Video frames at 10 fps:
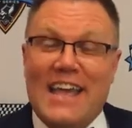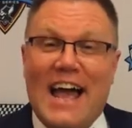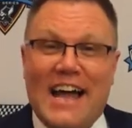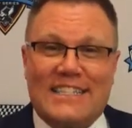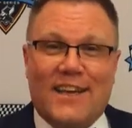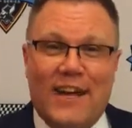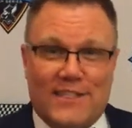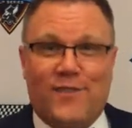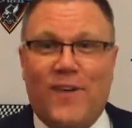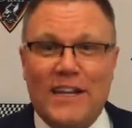Yeah,
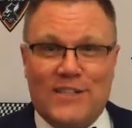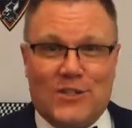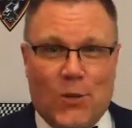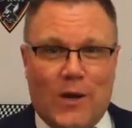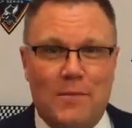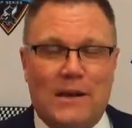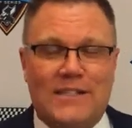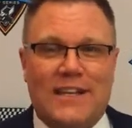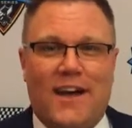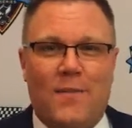it's a funny story,
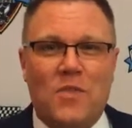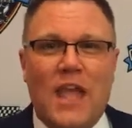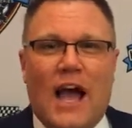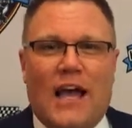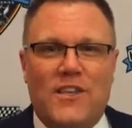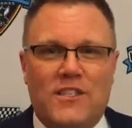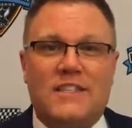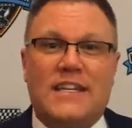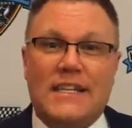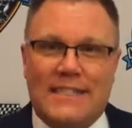but I used
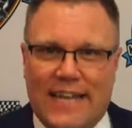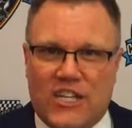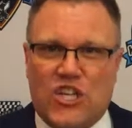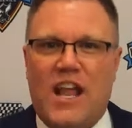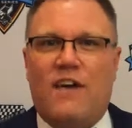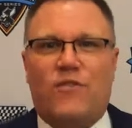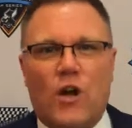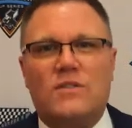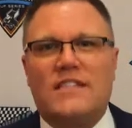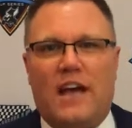to sit in Section F,
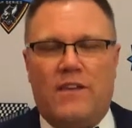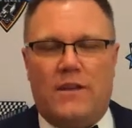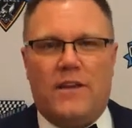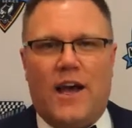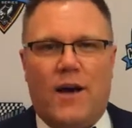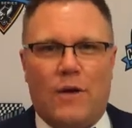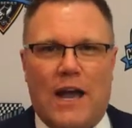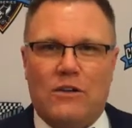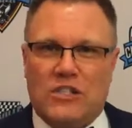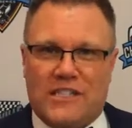row 7,
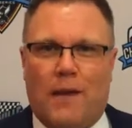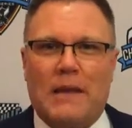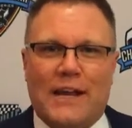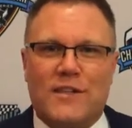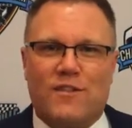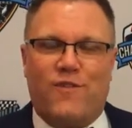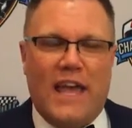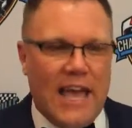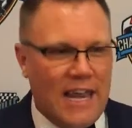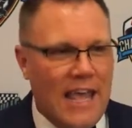when I was just coming here as a
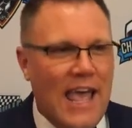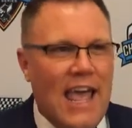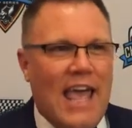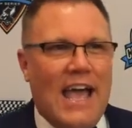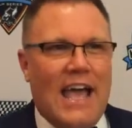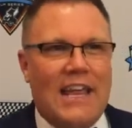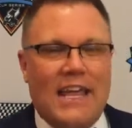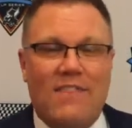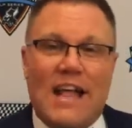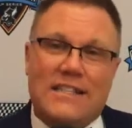fan.
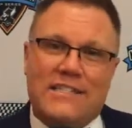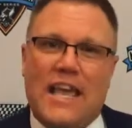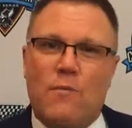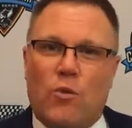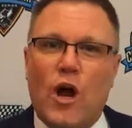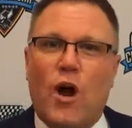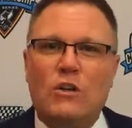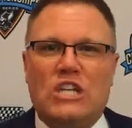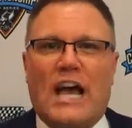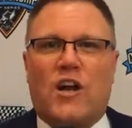And in that same
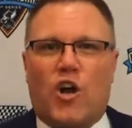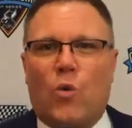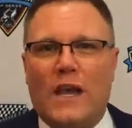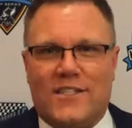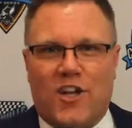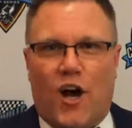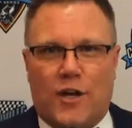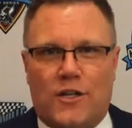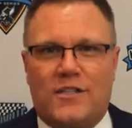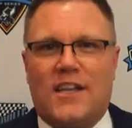row, Jack Hurway's
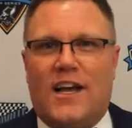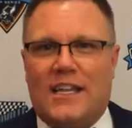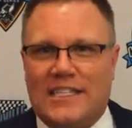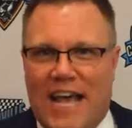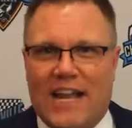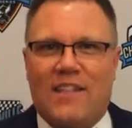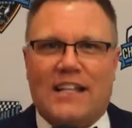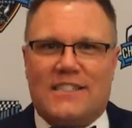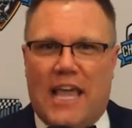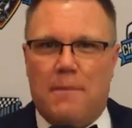daughters sat in
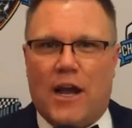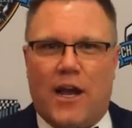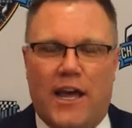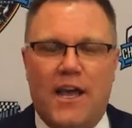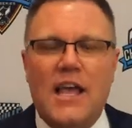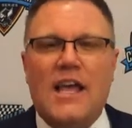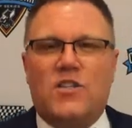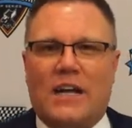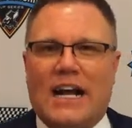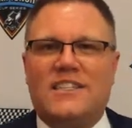that same area.
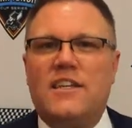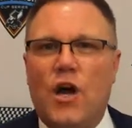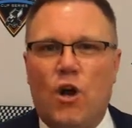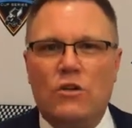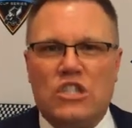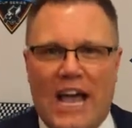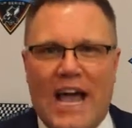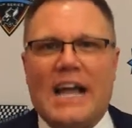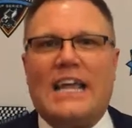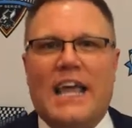So I got to know
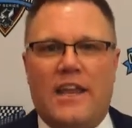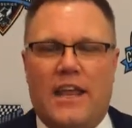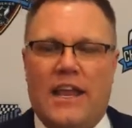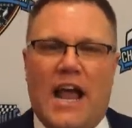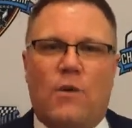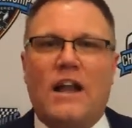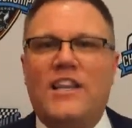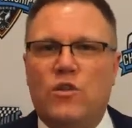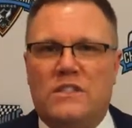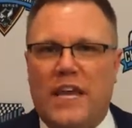Jack, and I
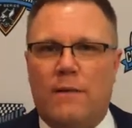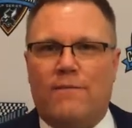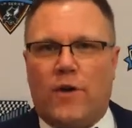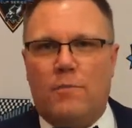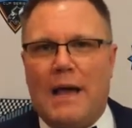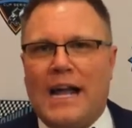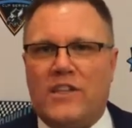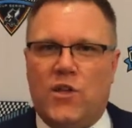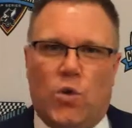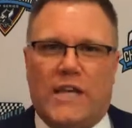already knew Tim from
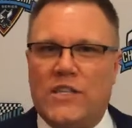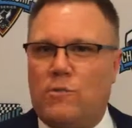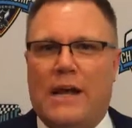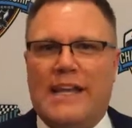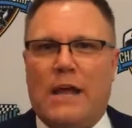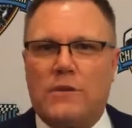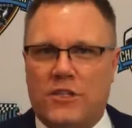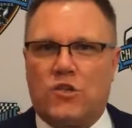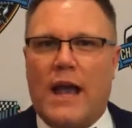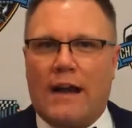back in the old days when my dad
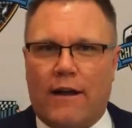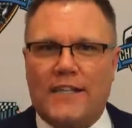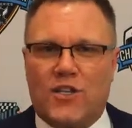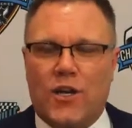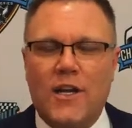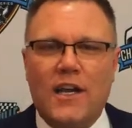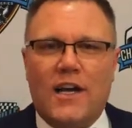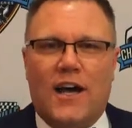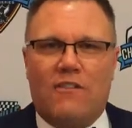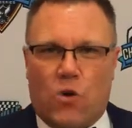was a drag racer.
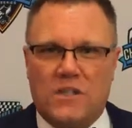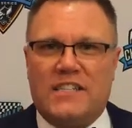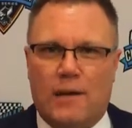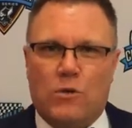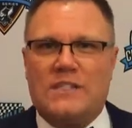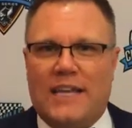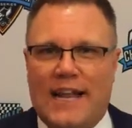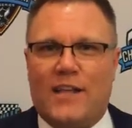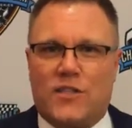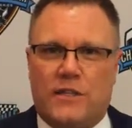Of course, Tim was the
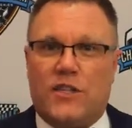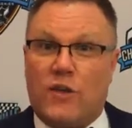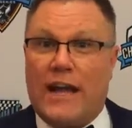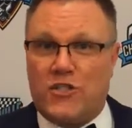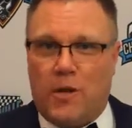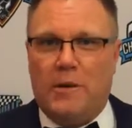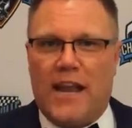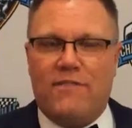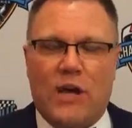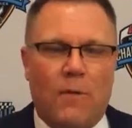announcer at the drag strip
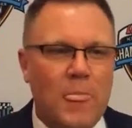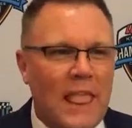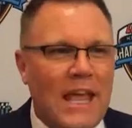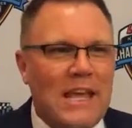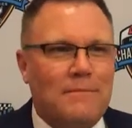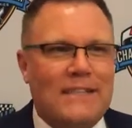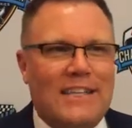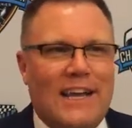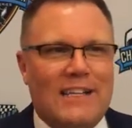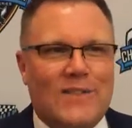at Eddyville.
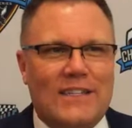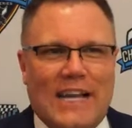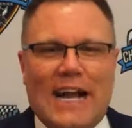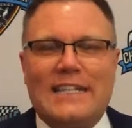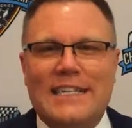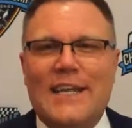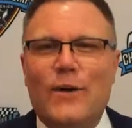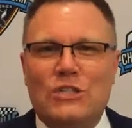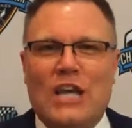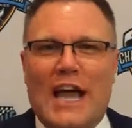But so as I got to
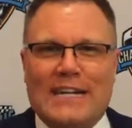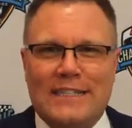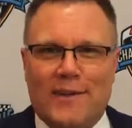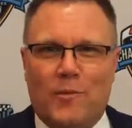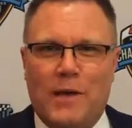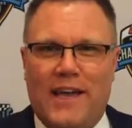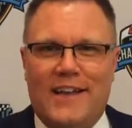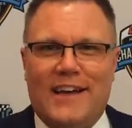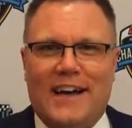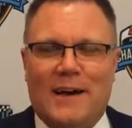know Jack a little
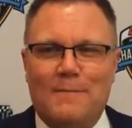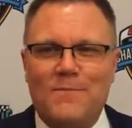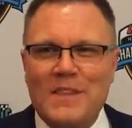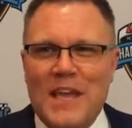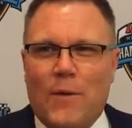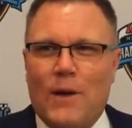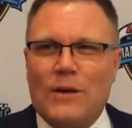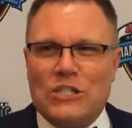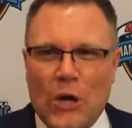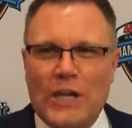bit, we
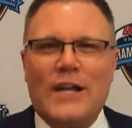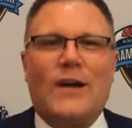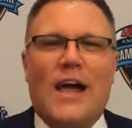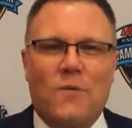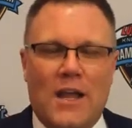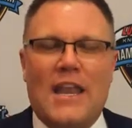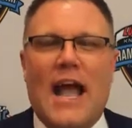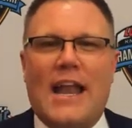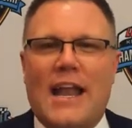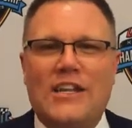were joking around one
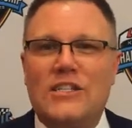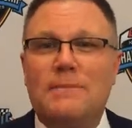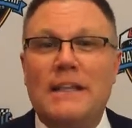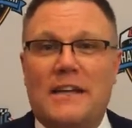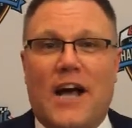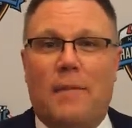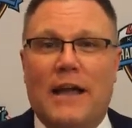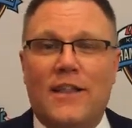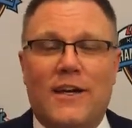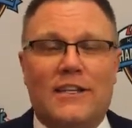night, and I just made the
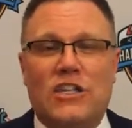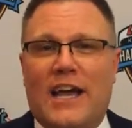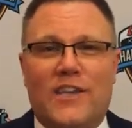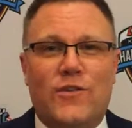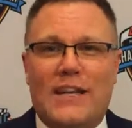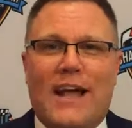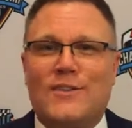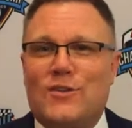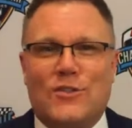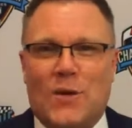comment, "Look, Jack, you
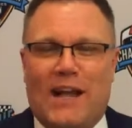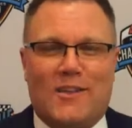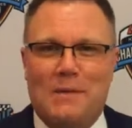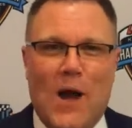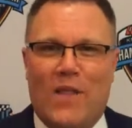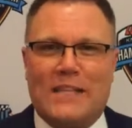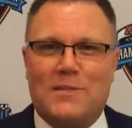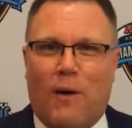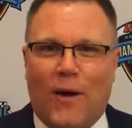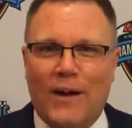announcers don't have to be all
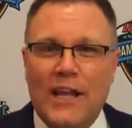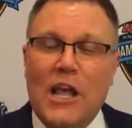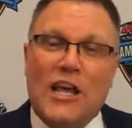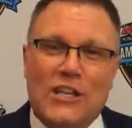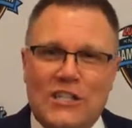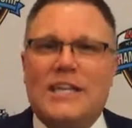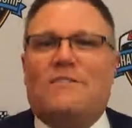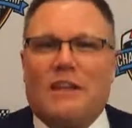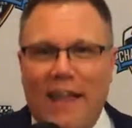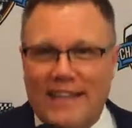that smart. You just
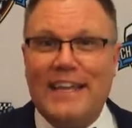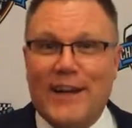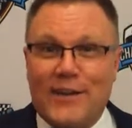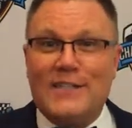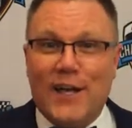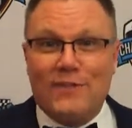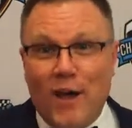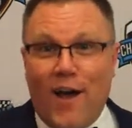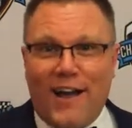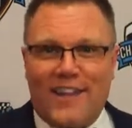have to like to hear yourself
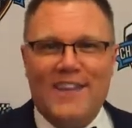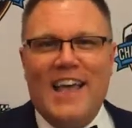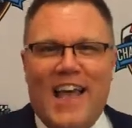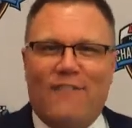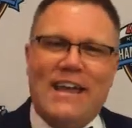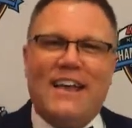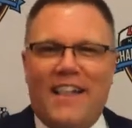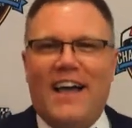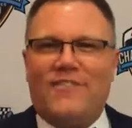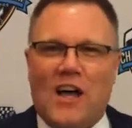talk." And we
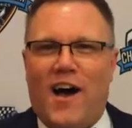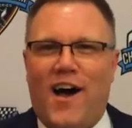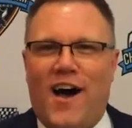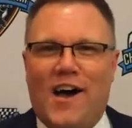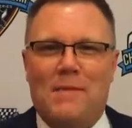laughed ha-ha